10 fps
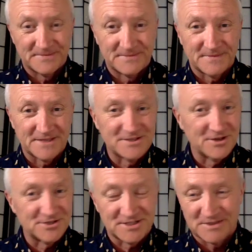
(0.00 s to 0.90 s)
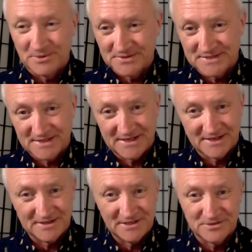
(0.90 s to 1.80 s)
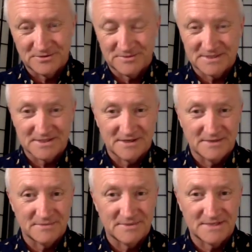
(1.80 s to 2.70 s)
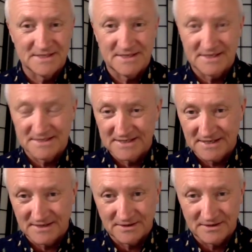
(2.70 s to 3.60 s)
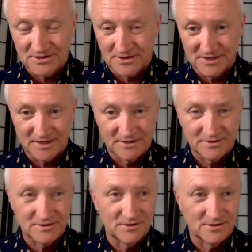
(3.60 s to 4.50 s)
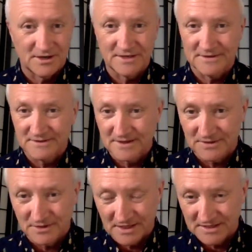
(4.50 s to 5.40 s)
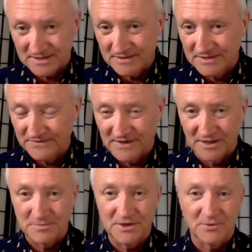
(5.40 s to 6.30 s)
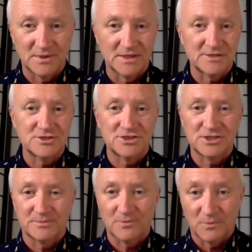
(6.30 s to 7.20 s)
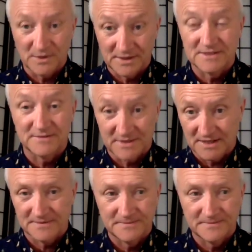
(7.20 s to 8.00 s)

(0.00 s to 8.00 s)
It's not just about sitting in the attunement time and sitting and talking to God and developing a relationship with the divine.